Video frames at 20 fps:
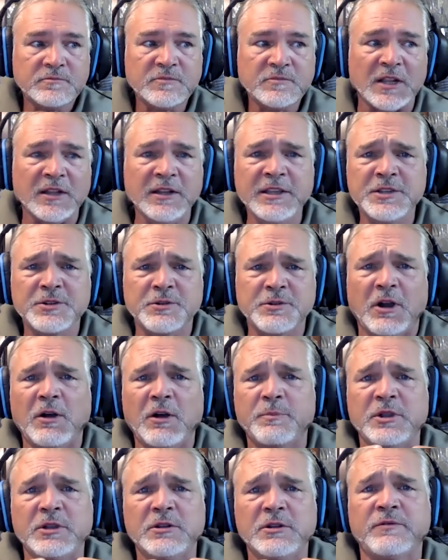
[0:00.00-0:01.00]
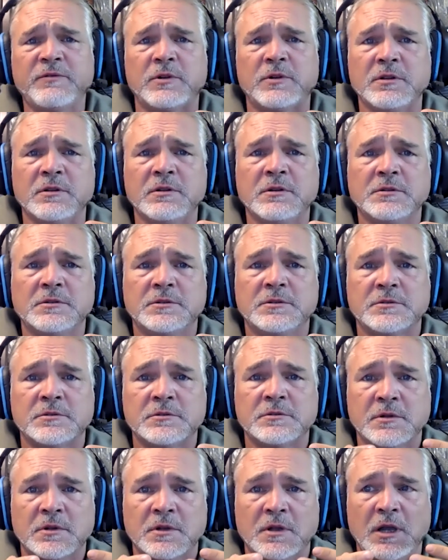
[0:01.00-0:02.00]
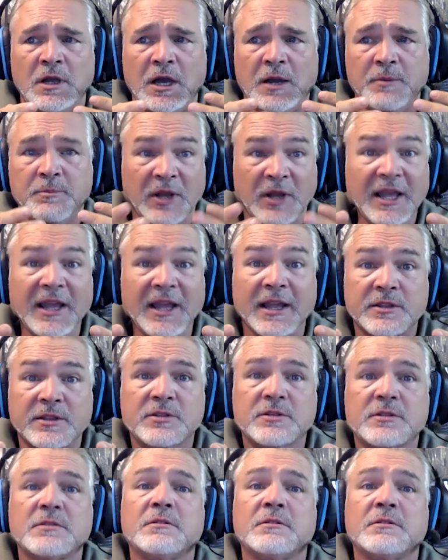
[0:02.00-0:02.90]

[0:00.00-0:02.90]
These are all beautiful plants